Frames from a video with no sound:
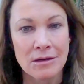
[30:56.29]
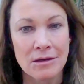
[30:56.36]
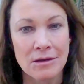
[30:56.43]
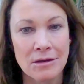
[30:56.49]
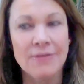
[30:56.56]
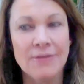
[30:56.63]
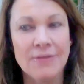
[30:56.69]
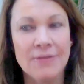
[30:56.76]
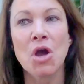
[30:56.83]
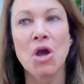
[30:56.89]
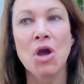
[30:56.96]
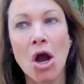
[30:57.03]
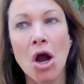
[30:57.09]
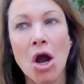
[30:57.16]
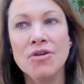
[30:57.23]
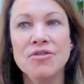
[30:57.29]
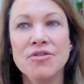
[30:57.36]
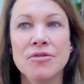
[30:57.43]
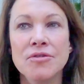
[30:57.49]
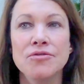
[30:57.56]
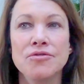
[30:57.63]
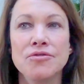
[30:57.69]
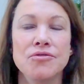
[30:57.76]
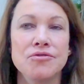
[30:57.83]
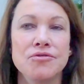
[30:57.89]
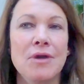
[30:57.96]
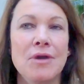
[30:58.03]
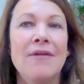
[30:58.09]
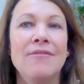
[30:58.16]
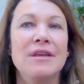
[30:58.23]
It's very hard to
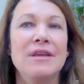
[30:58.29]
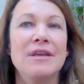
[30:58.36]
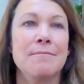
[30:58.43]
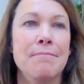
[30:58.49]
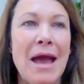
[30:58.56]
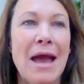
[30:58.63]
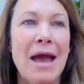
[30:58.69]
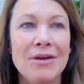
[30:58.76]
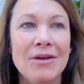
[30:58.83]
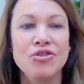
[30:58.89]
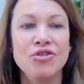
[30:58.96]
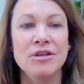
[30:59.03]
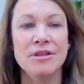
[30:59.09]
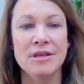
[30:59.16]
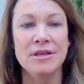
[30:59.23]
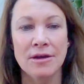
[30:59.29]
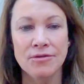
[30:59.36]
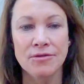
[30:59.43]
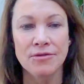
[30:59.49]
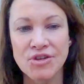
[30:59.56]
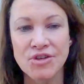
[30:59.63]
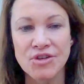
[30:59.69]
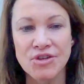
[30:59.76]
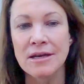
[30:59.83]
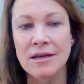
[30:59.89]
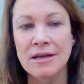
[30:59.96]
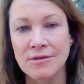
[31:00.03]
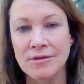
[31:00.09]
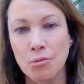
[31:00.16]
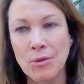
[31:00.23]
have the compassion and the understanding
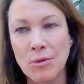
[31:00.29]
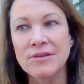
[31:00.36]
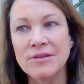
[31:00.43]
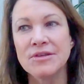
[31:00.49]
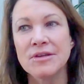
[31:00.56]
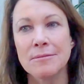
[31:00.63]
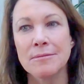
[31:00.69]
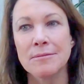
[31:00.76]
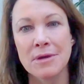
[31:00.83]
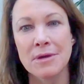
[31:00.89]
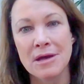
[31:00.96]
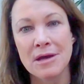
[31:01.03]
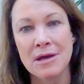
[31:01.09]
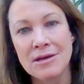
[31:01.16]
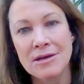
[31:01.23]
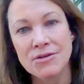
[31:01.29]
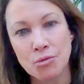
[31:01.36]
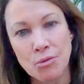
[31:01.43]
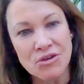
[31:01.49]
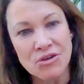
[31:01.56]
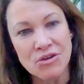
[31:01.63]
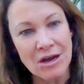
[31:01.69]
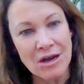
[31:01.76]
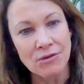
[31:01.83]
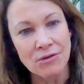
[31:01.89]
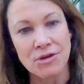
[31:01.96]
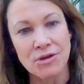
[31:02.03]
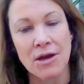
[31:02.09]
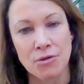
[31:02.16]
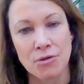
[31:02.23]
and the wisdom to reach out
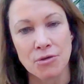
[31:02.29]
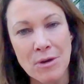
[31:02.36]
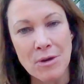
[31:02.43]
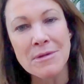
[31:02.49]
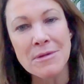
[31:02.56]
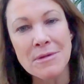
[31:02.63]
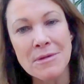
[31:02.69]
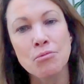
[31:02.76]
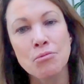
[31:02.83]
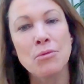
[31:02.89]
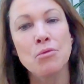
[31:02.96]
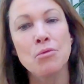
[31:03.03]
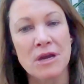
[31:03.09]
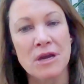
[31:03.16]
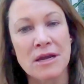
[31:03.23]
to other women when we're